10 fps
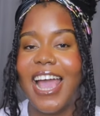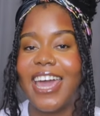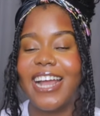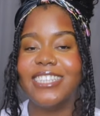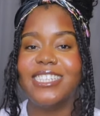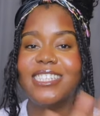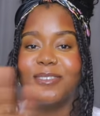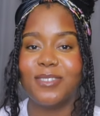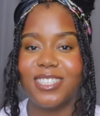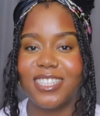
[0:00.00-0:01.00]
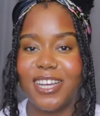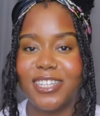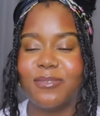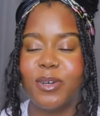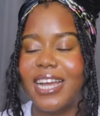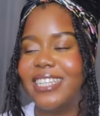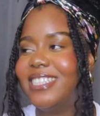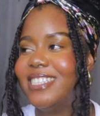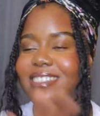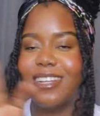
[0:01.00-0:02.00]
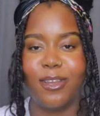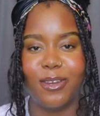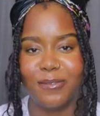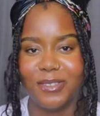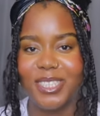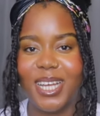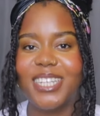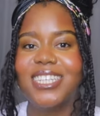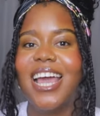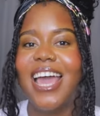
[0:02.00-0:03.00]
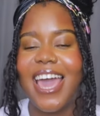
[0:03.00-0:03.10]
and I did the research. Well, I did a lot of research.